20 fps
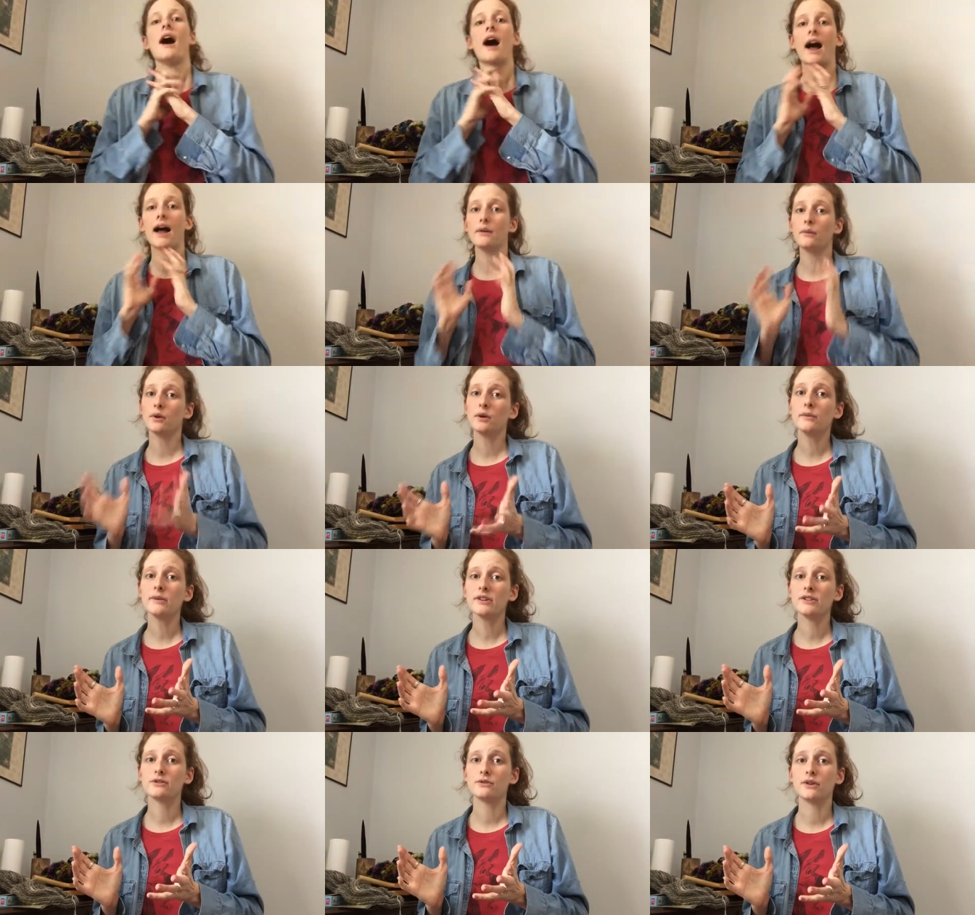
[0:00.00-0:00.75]
I will
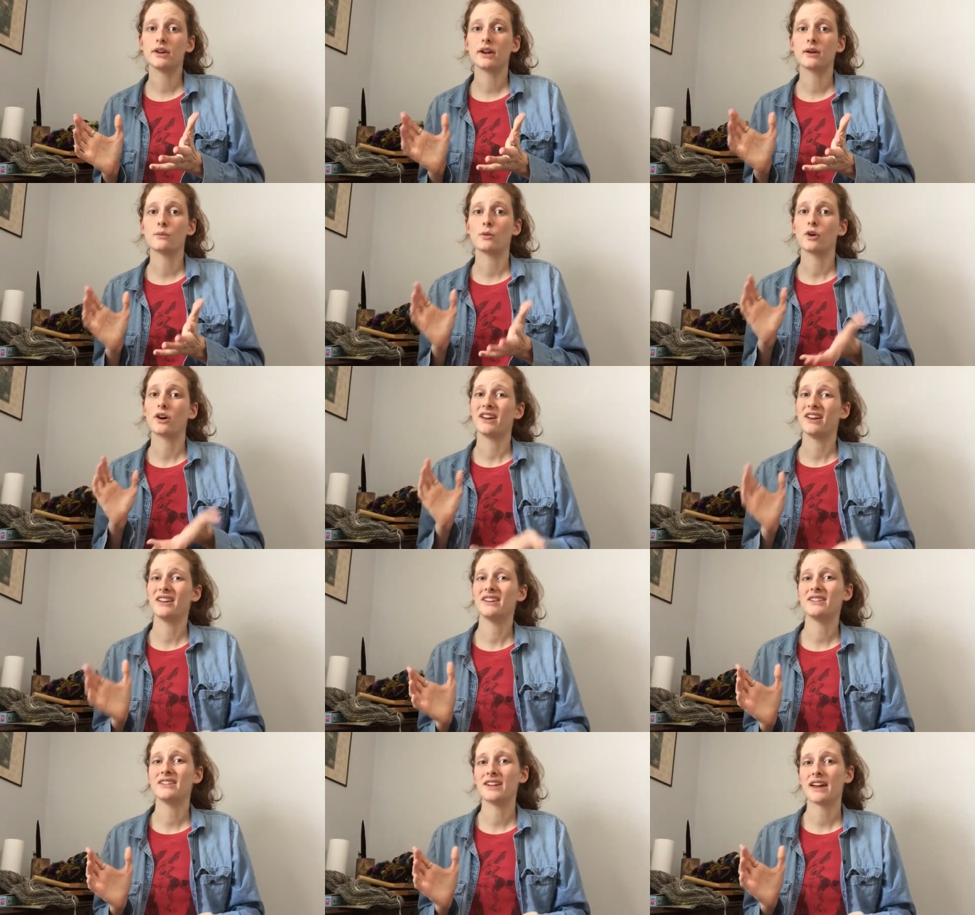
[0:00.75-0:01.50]
be doing a more
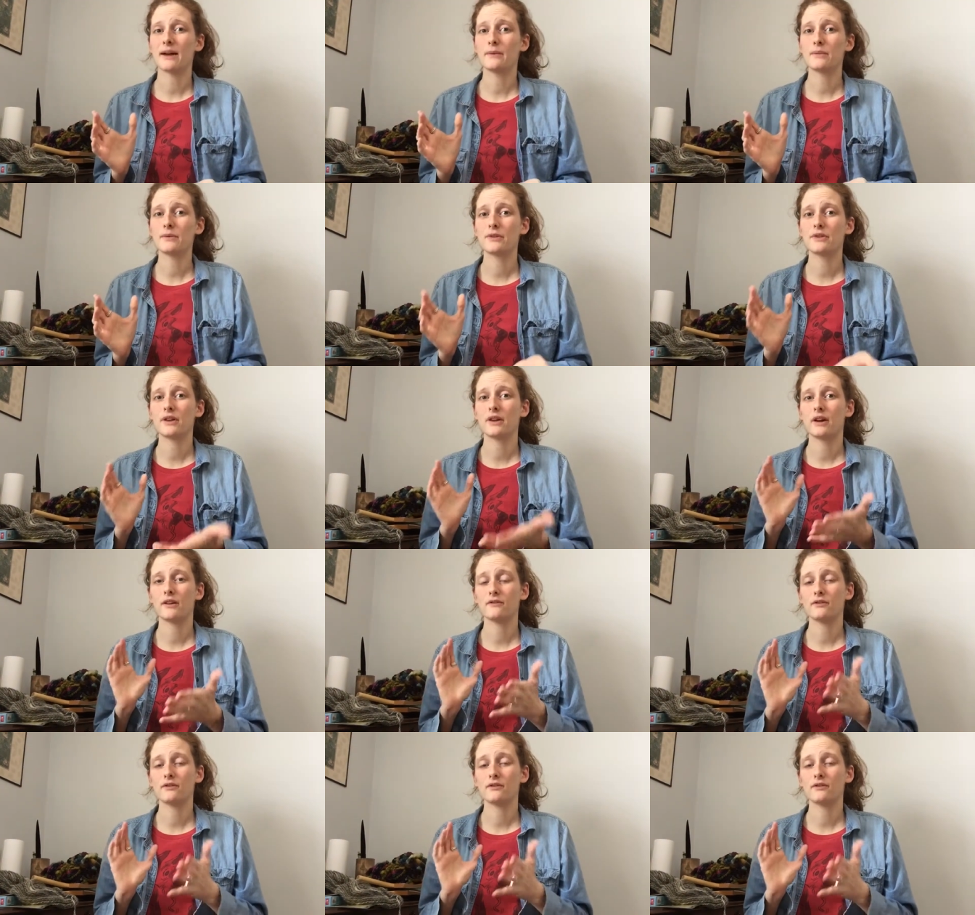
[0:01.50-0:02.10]
in-depth